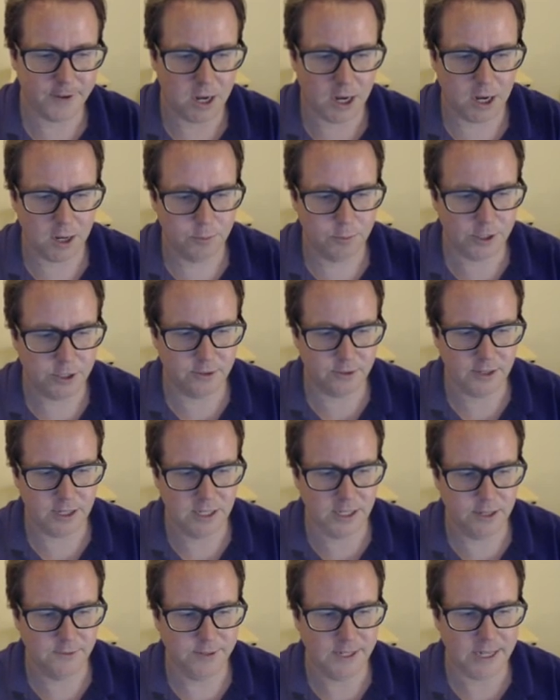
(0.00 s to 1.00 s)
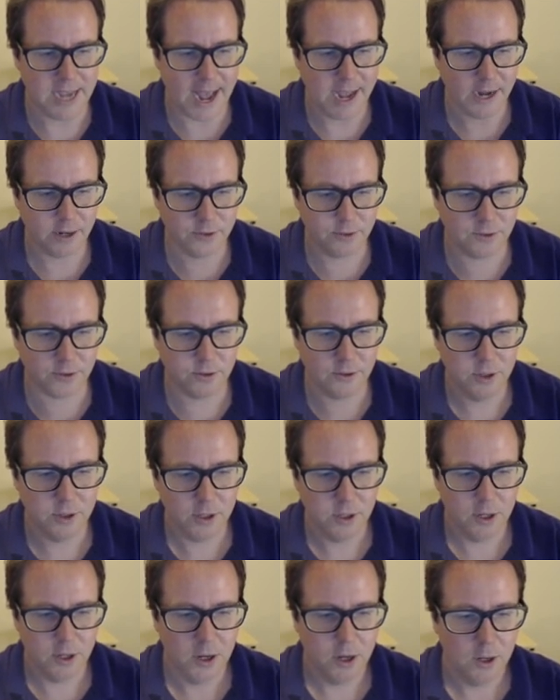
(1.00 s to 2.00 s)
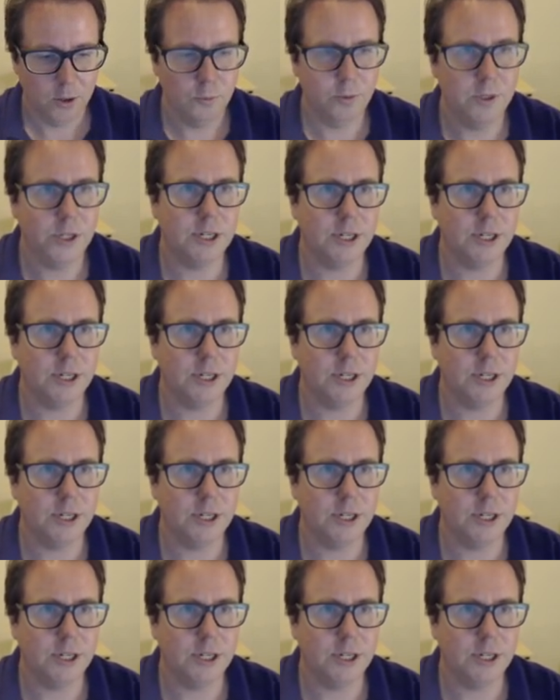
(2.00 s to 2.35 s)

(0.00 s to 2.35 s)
uh, which is EVX, which